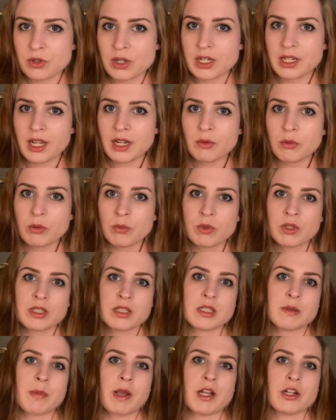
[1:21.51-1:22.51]
911
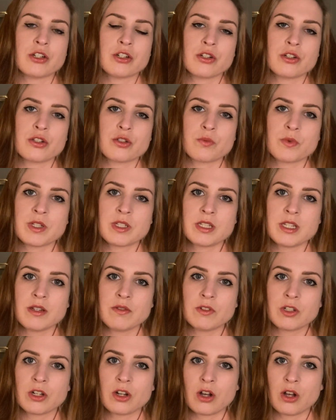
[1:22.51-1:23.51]
dispatchers received a
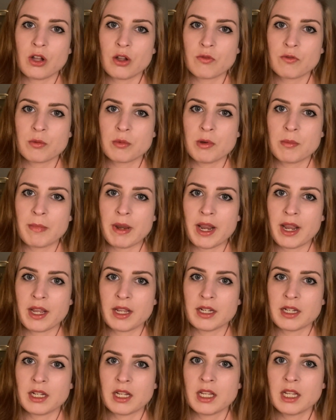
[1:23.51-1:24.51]
call from a
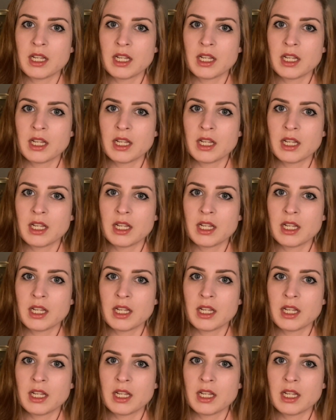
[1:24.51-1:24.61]
man